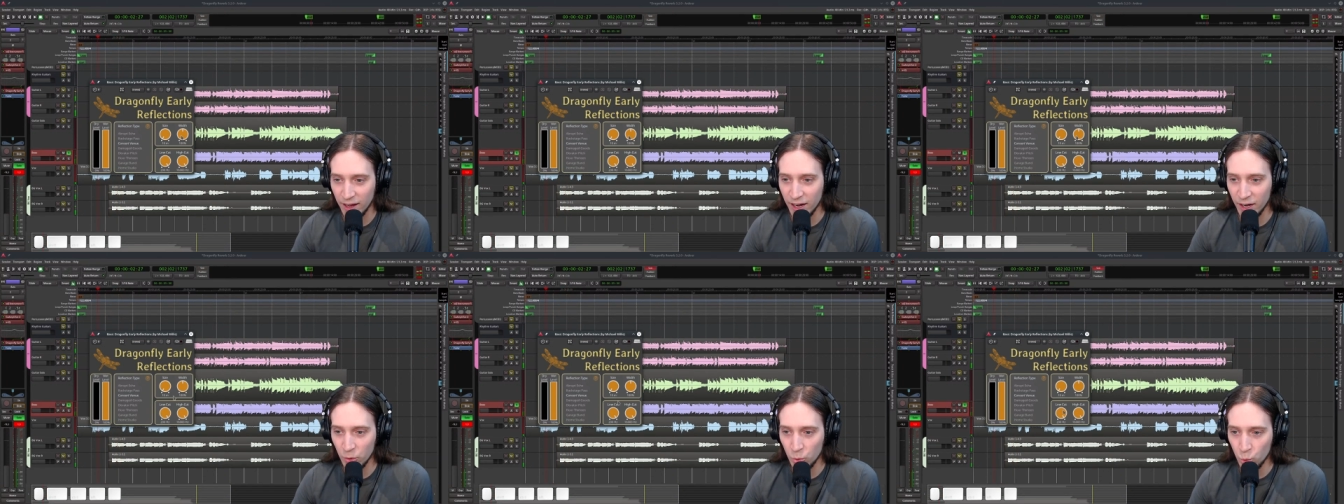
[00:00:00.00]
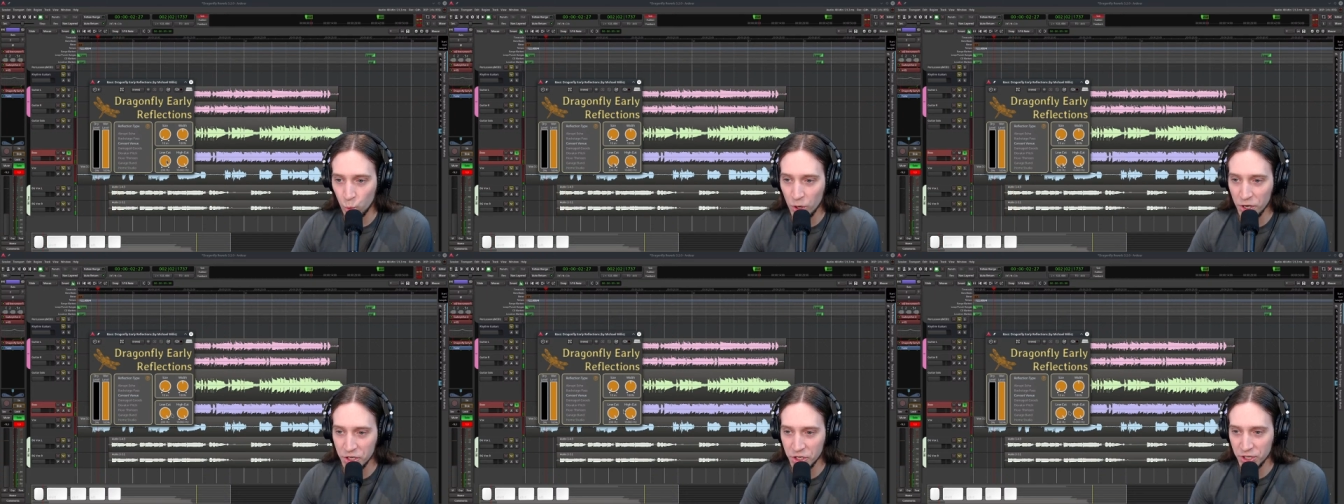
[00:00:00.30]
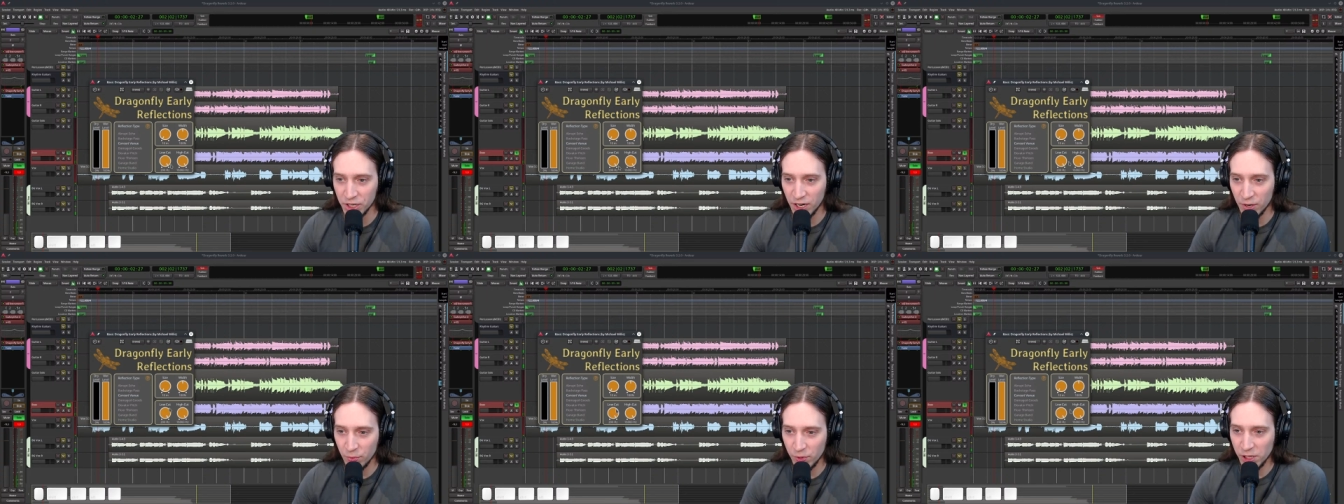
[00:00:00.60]
I
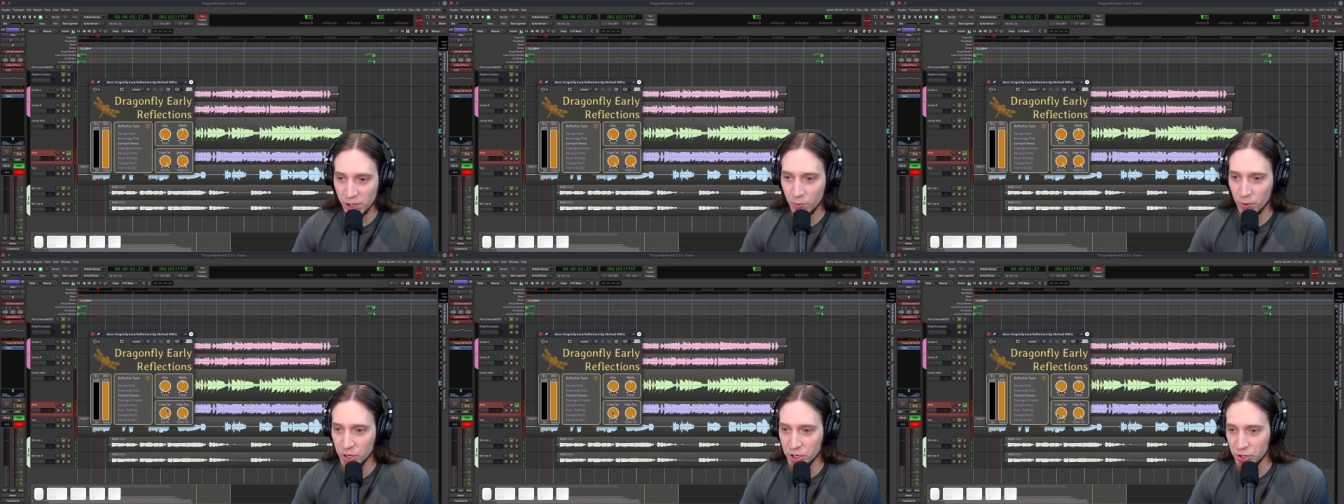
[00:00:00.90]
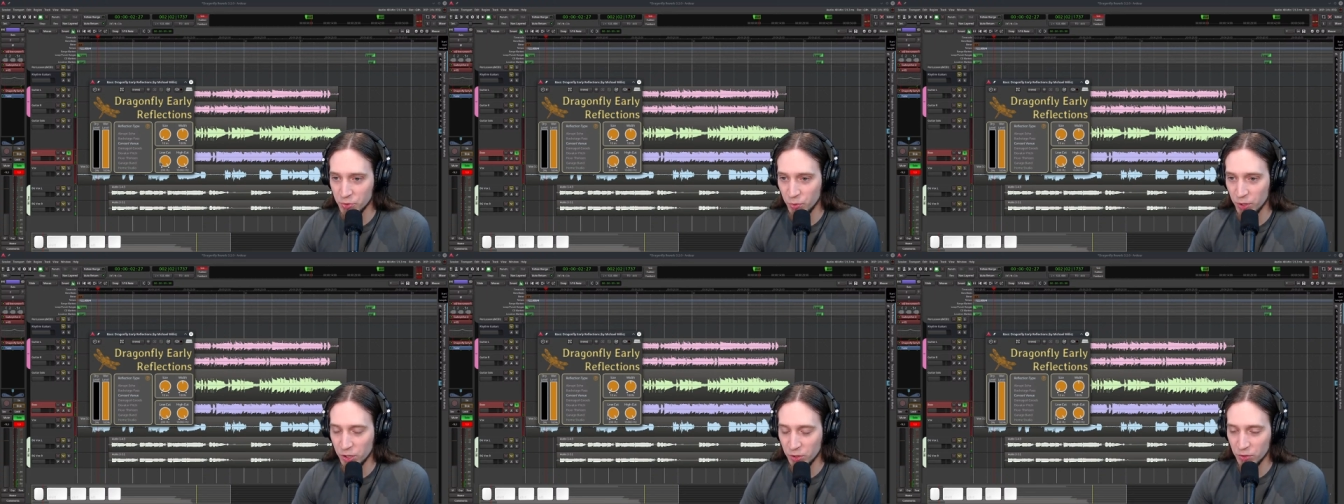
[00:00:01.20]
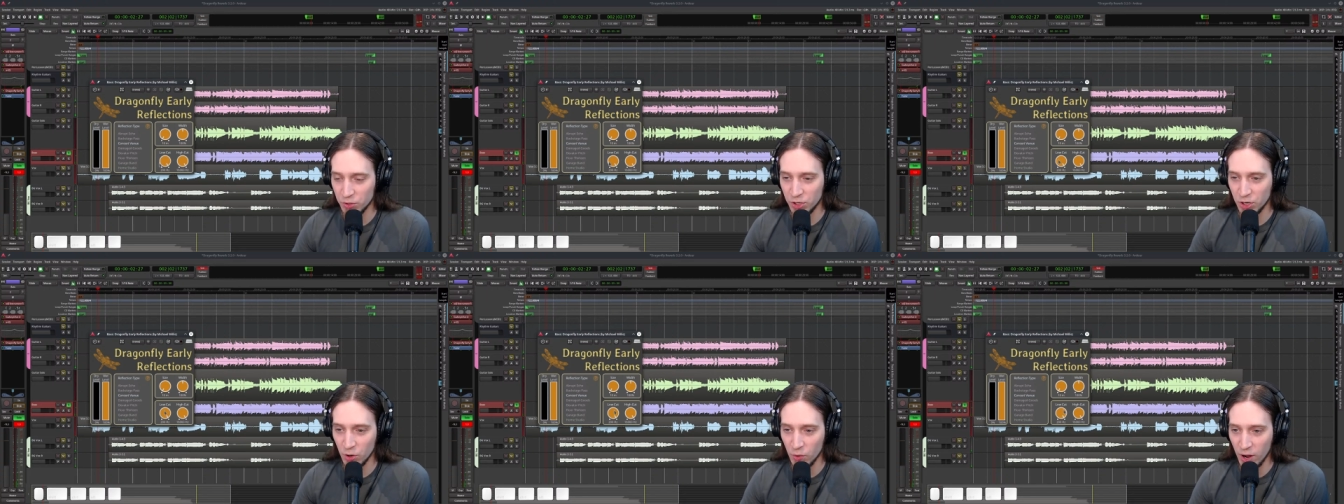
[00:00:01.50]
wish, I really wish we
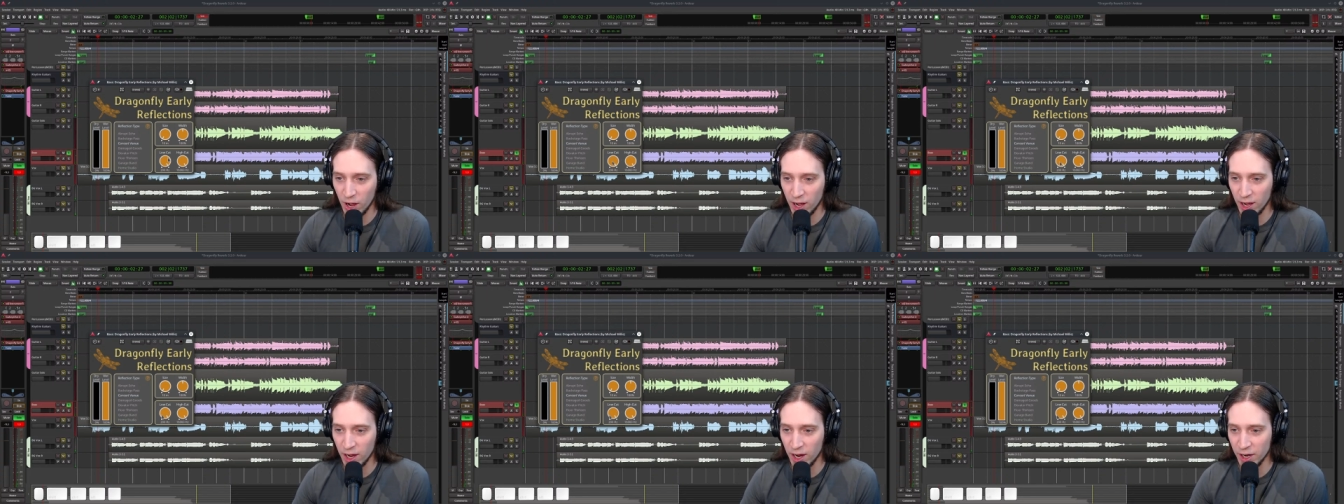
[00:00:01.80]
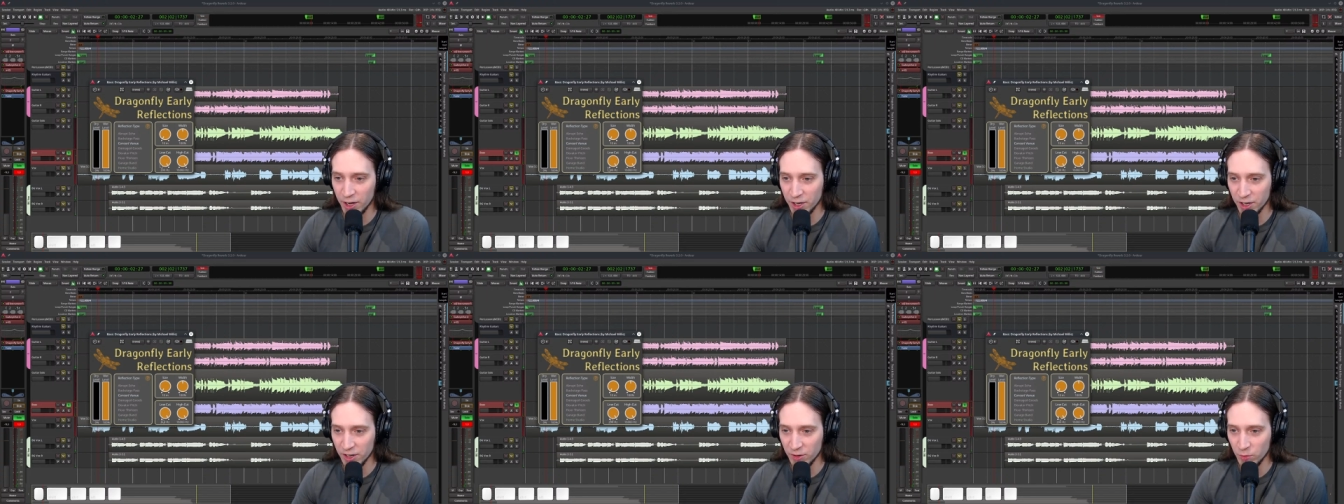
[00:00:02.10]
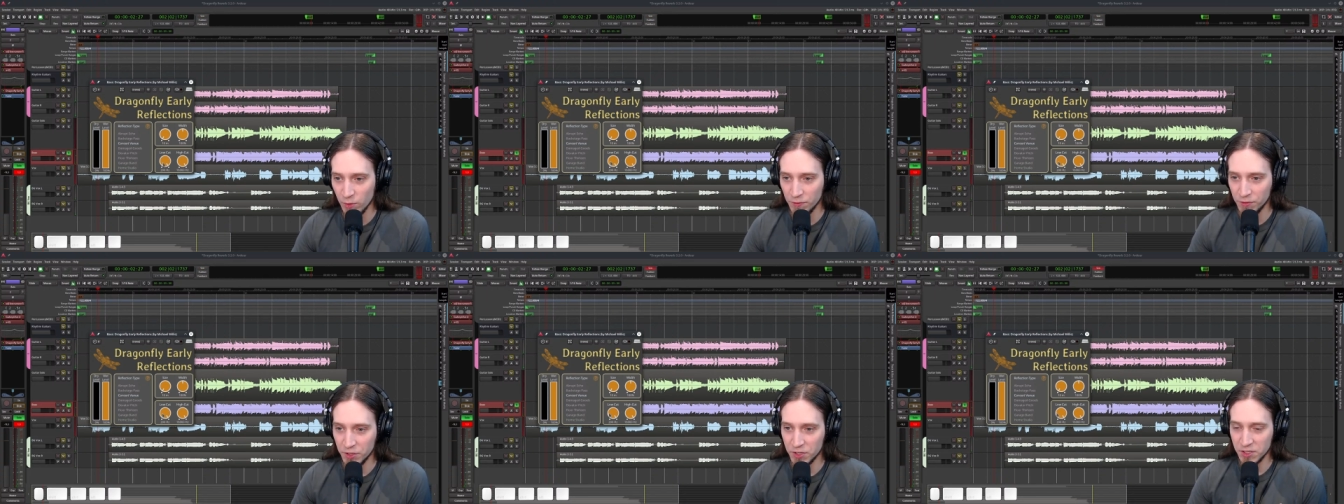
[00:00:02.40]
could go higher
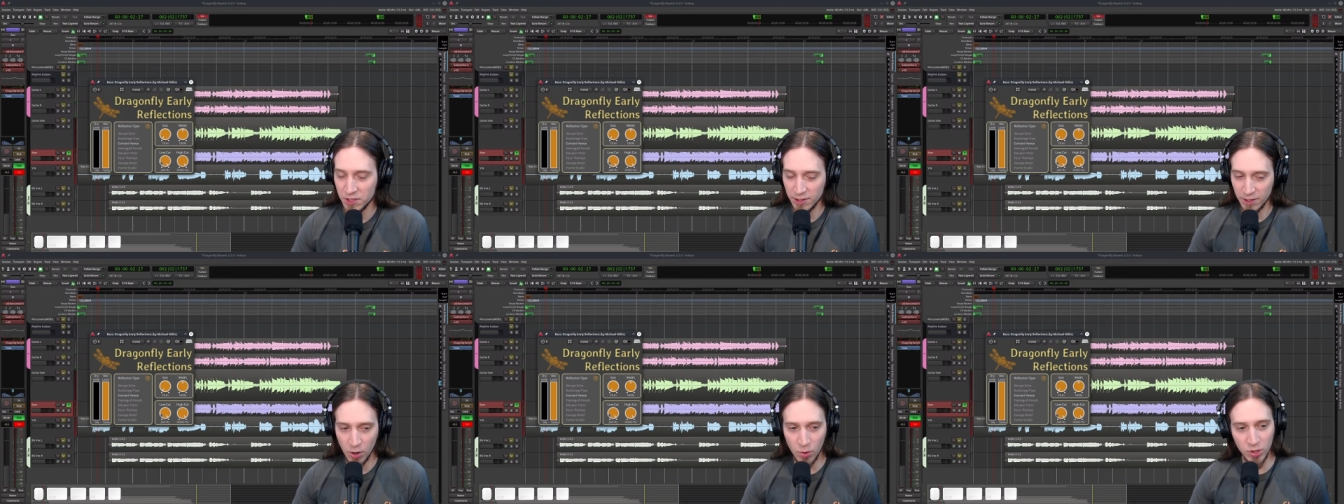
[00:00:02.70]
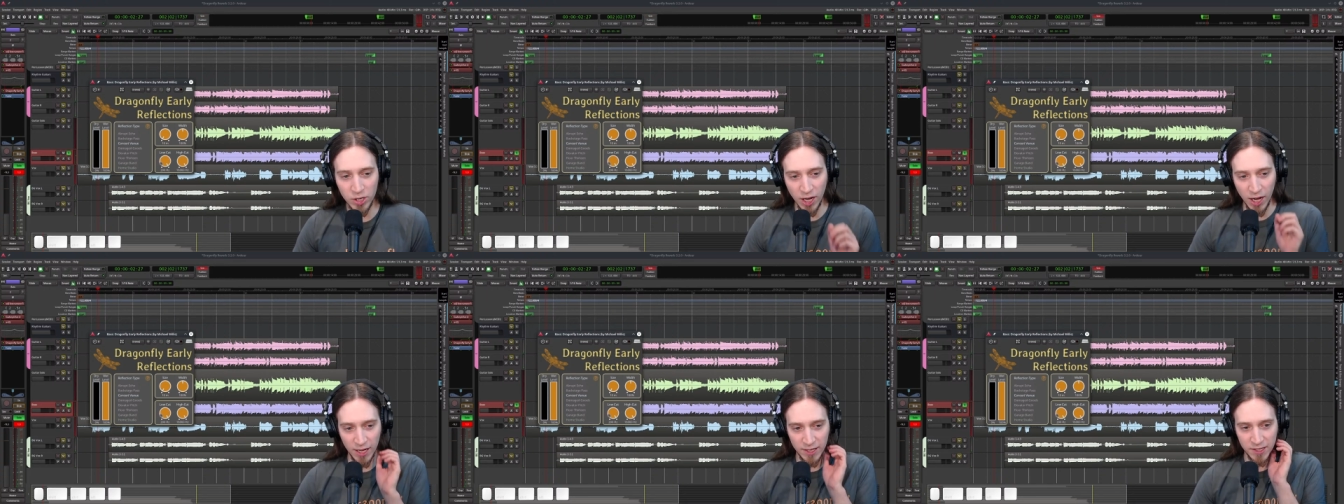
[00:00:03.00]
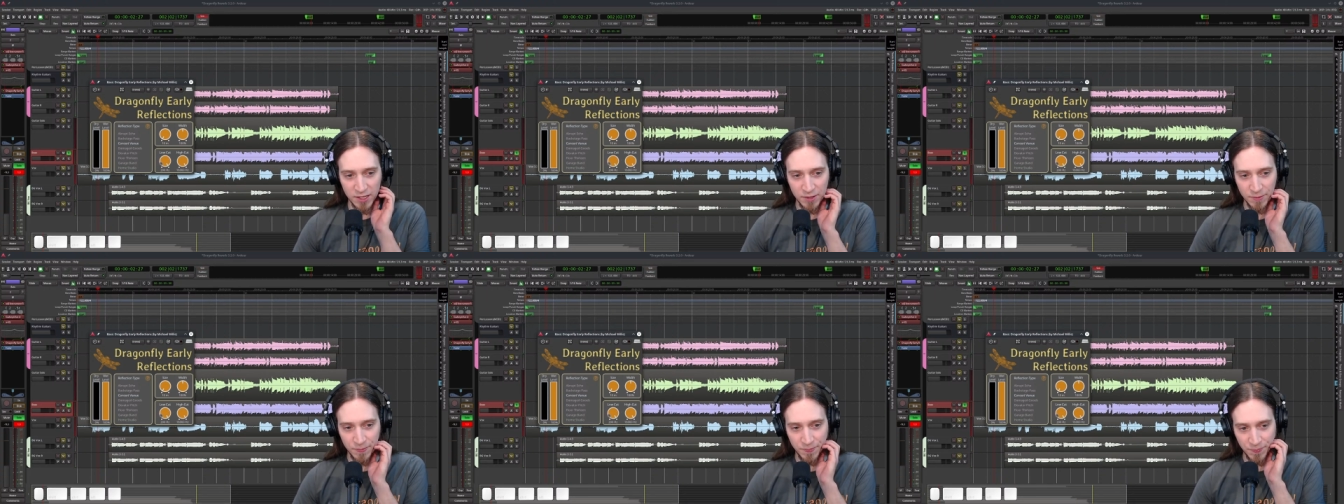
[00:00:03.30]
with this low
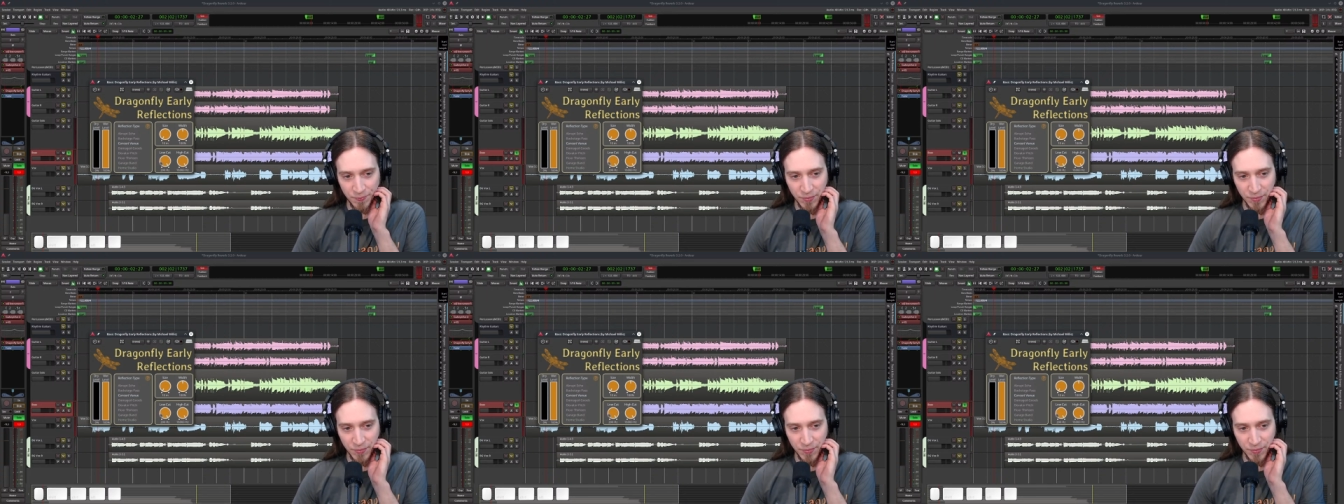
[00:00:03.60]
cut.